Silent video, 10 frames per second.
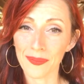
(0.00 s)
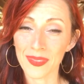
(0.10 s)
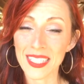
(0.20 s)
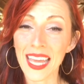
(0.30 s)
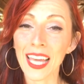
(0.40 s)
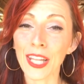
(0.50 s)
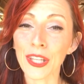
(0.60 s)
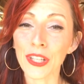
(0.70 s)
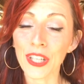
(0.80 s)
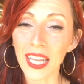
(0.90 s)
to take a
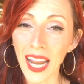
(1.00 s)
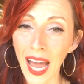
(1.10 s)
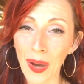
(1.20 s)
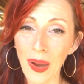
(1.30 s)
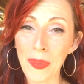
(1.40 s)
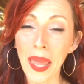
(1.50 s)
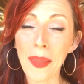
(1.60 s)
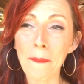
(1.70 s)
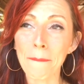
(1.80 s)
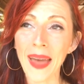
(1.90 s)
look at how
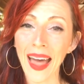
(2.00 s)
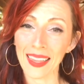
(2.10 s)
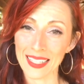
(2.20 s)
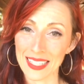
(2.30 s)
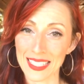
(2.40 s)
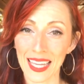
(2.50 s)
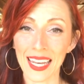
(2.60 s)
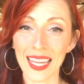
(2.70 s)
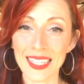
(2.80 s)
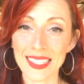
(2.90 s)
imbalanced it
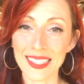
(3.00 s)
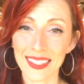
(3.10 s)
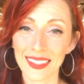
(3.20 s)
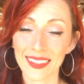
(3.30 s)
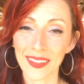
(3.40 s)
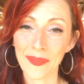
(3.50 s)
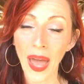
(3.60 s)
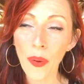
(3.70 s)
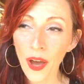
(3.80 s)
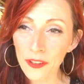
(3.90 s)
is,
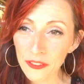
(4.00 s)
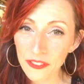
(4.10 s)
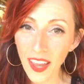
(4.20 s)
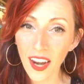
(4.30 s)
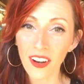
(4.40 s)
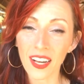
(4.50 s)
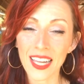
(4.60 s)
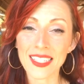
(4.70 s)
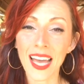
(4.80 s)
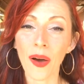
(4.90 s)
how unfair it
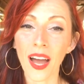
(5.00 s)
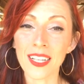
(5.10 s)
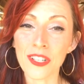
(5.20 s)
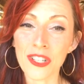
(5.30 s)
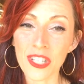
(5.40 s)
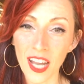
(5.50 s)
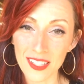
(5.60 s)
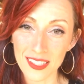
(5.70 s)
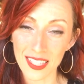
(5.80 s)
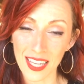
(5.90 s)
is, how
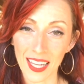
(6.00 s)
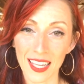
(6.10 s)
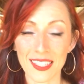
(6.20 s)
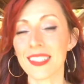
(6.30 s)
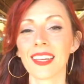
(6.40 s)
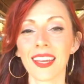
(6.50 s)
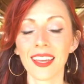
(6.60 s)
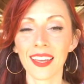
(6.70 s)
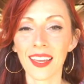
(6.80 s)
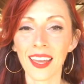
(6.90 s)
unjust it is.
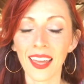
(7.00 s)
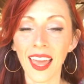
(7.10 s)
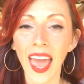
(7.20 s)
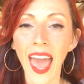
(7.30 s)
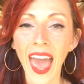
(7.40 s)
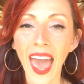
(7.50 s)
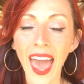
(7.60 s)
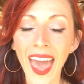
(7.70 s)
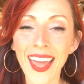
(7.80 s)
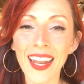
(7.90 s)

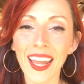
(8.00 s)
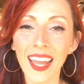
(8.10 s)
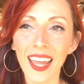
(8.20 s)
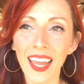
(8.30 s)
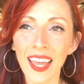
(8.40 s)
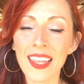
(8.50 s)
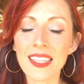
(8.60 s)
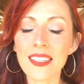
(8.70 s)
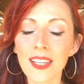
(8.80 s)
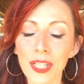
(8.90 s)
And this
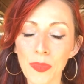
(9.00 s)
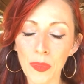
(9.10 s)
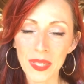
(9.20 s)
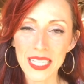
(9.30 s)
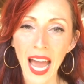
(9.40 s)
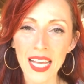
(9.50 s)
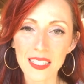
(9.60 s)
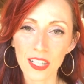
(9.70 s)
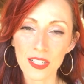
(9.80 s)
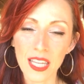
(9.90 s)
is our moment to ask
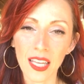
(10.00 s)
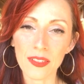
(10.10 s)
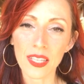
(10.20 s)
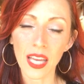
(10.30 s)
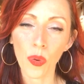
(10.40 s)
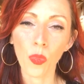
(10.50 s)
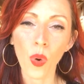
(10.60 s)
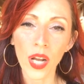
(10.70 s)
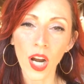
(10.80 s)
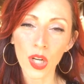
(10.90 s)
ourselves,
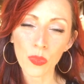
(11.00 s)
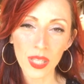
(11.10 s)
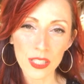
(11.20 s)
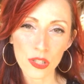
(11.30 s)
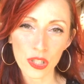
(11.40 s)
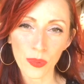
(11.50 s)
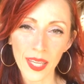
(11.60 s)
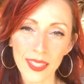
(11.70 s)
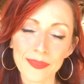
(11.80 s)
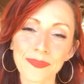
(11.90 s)
what are we
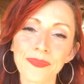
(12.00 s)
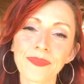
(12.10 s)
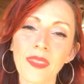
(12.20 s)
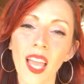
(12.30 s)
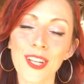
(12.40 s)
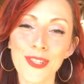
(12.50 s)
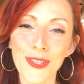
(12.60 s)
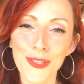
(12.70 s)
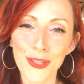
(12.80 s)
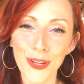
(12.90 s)
doing to
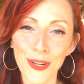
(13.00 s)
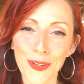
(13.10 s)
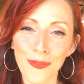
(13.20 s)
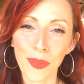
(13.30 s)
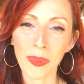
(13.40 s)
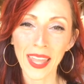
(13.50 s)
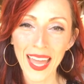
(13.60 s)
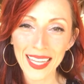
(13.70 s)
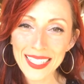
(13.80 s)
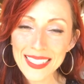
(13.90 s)
serve the planet?